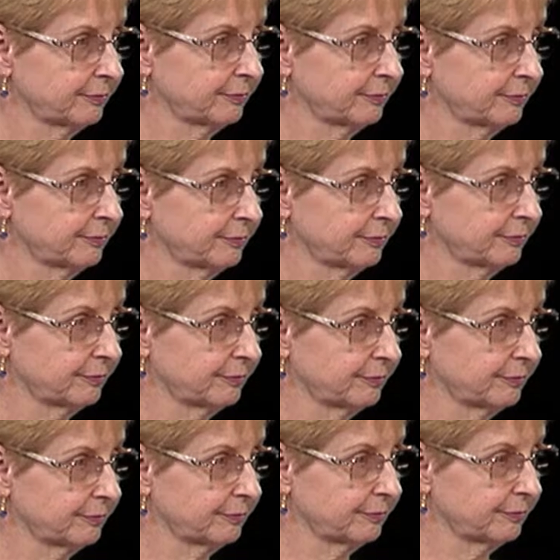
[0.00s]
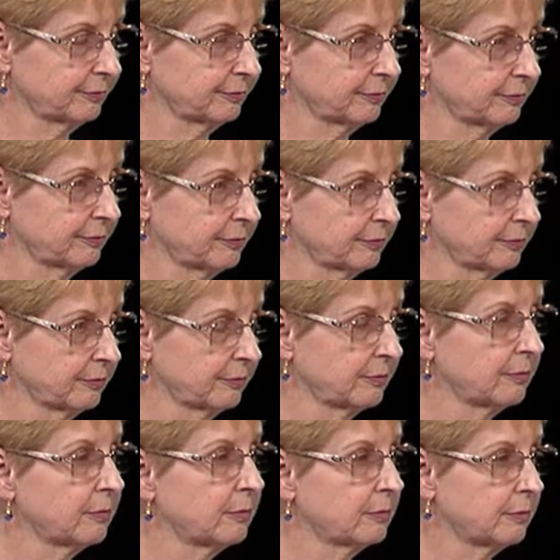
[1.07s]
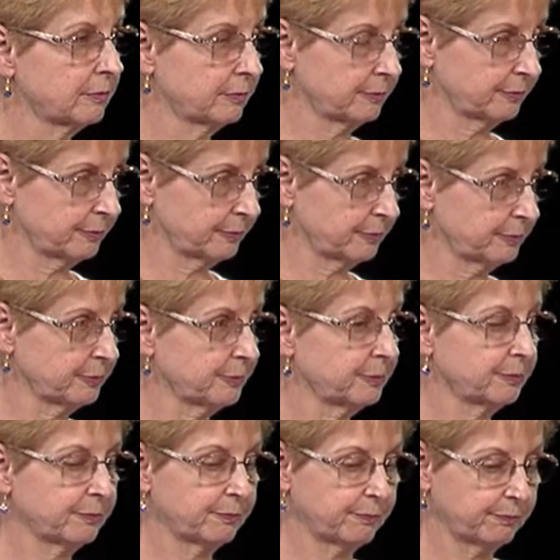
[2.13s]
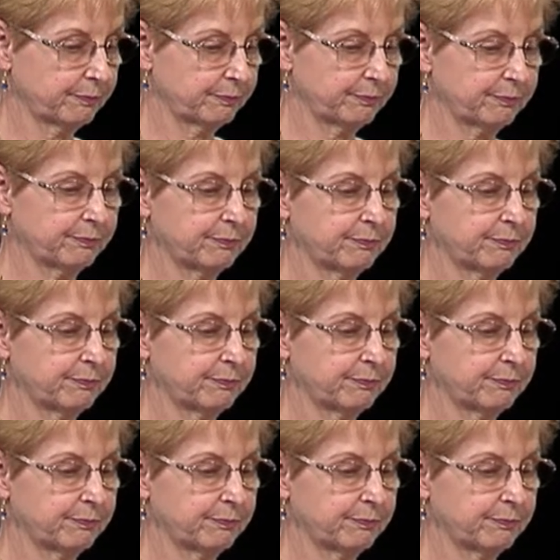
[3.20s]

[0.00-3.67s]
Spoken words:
[no speech]